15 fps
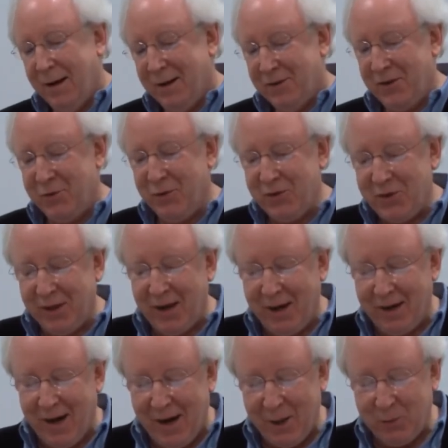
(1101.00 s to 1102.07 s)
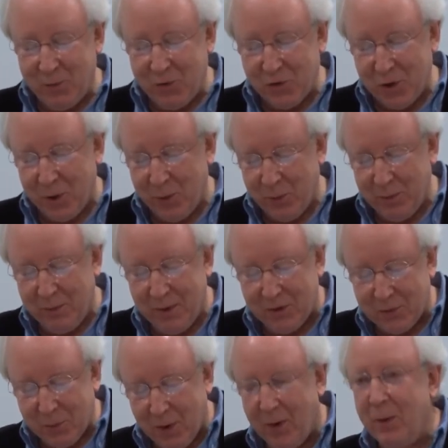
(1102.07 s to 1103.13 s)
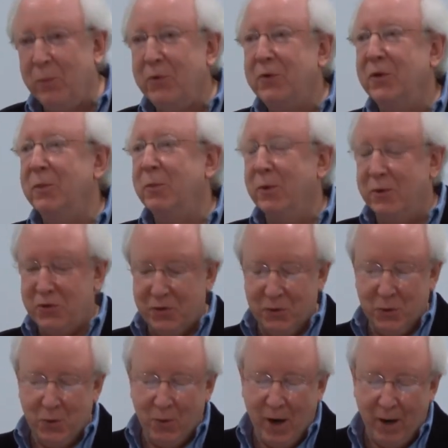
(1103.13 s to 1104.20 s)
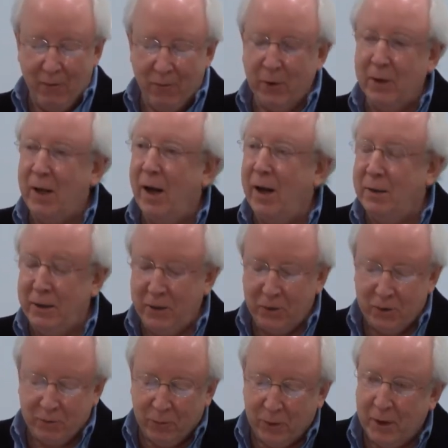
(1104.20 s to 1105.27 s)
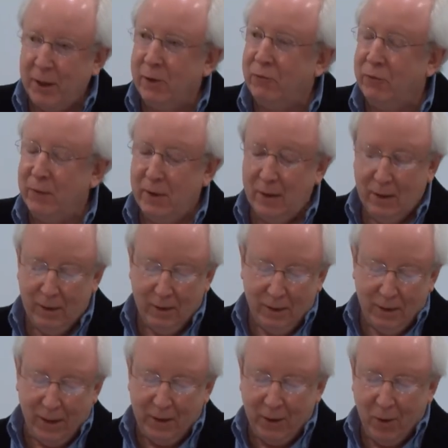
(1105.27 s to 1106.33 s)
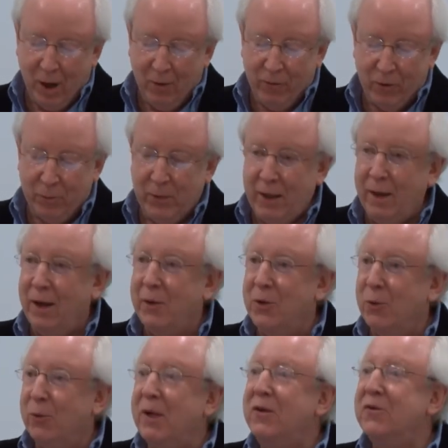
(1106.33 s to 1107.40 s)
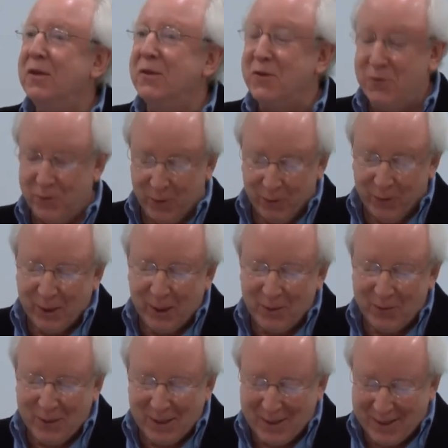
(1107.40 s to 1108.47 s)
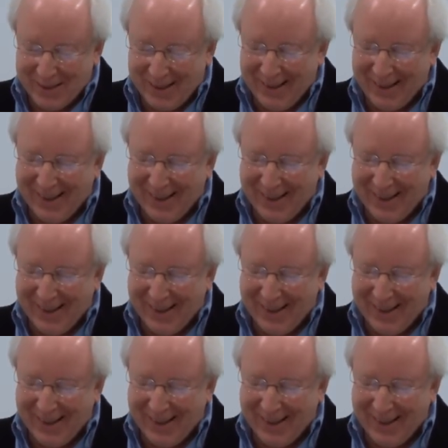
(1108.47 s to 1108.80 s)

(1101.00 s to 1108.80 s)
it's interesting, I, I showed this poem to the person who I, forg I needed to forgive, and he offered me other reasons for forgiveness.